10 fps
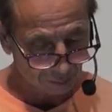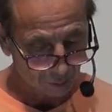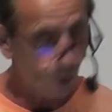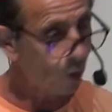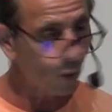
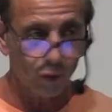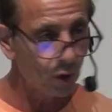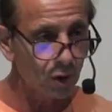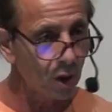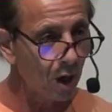Oh, the
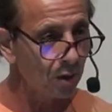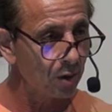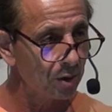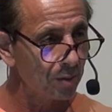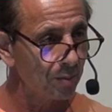good
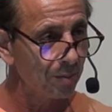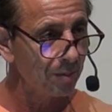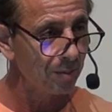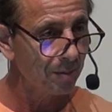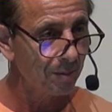talkers,
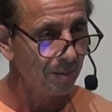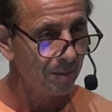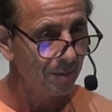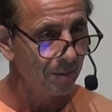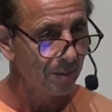
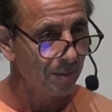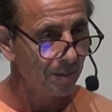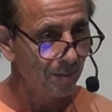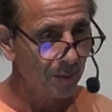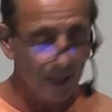
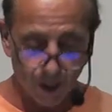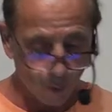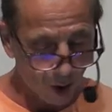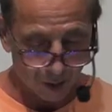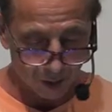but not
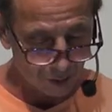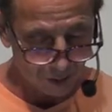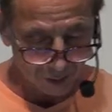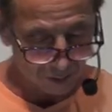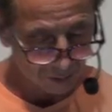
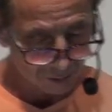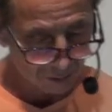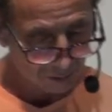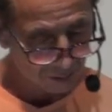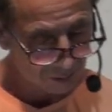walkers.
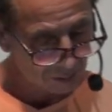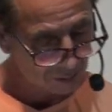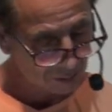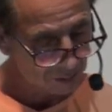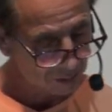
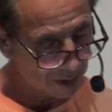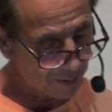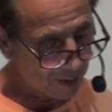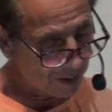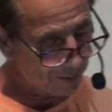
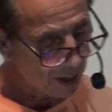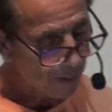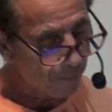Amen.